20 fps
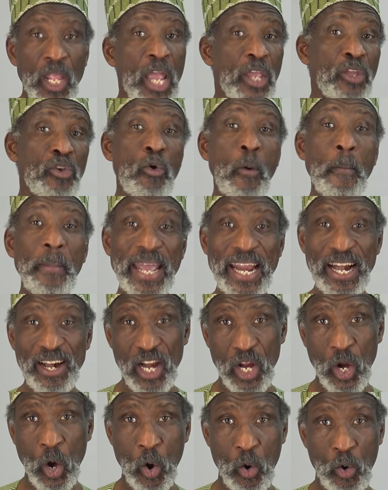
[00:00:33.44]
You may
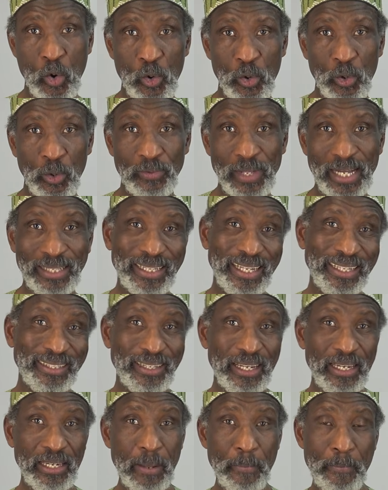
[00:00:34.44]
recall that
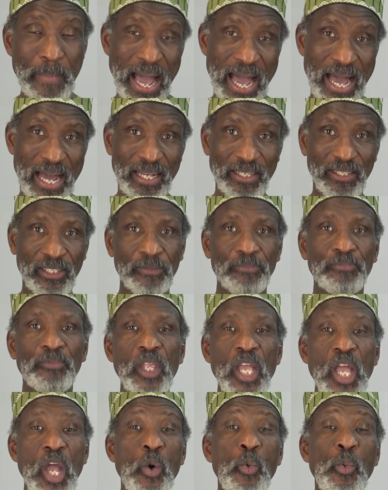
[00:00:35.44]
in the past
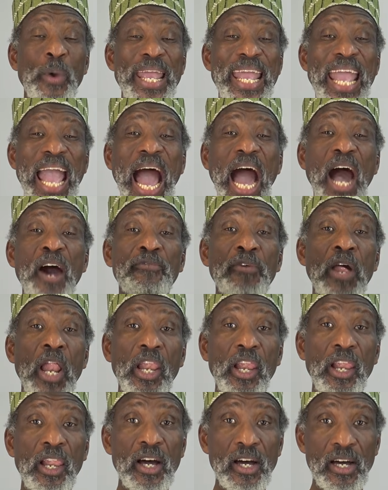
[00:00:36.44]
we have
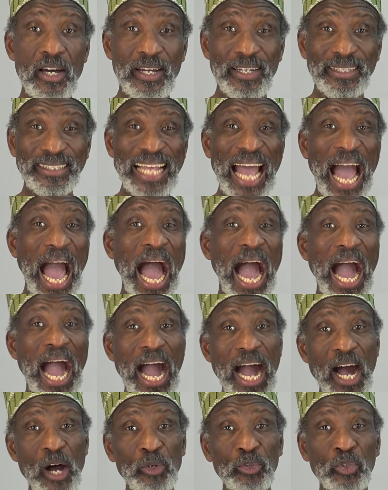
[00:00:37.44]
learned
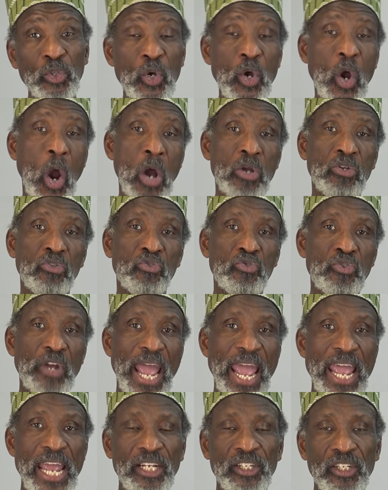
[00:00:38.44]
how to
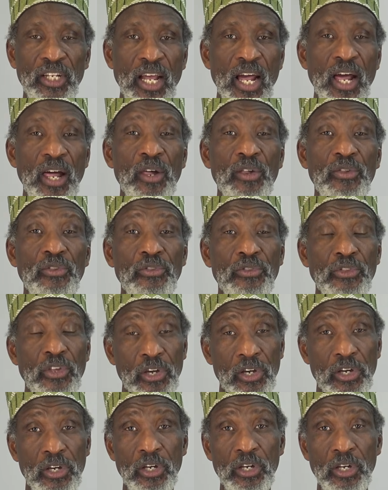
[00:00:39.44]
conjugate
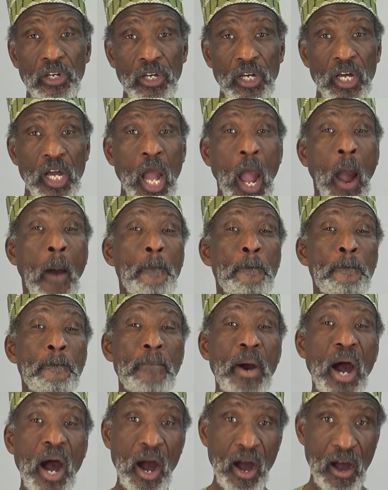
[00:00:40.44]
the
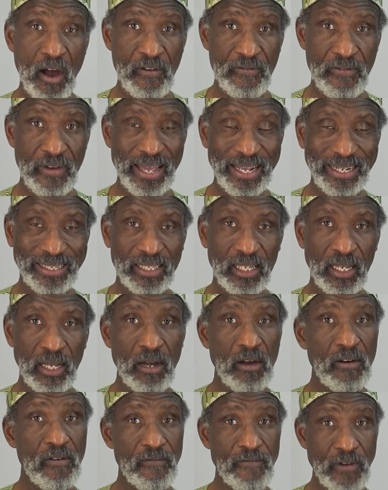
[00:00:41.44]
perfect
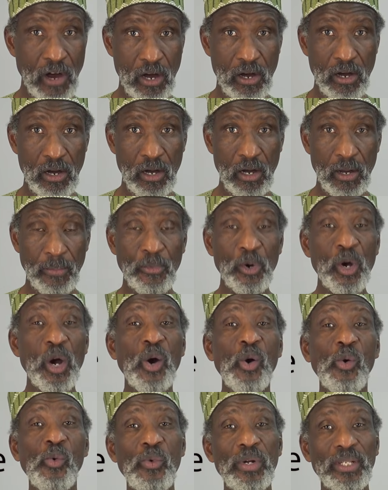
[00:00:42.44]
verb,
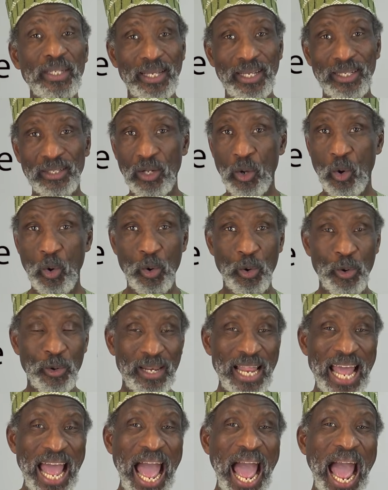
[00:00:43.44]
which is
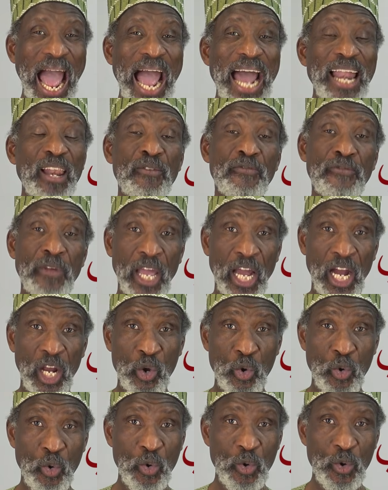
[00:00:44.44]
called
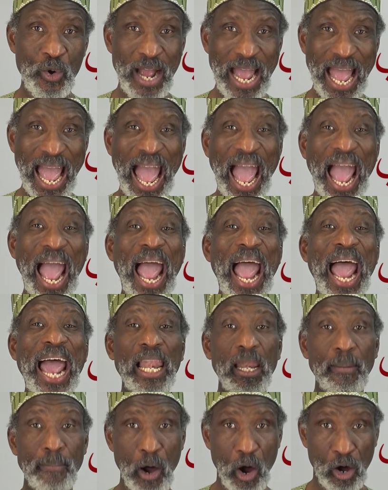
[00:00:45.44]
al-fi'lu
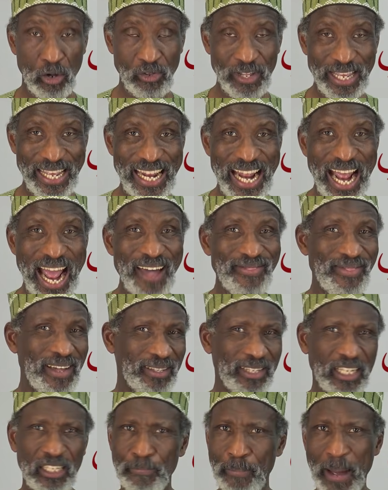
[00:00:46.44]
al-madi, and
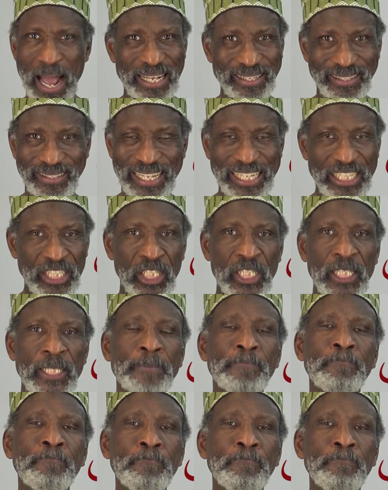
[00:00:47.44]
that is past tense.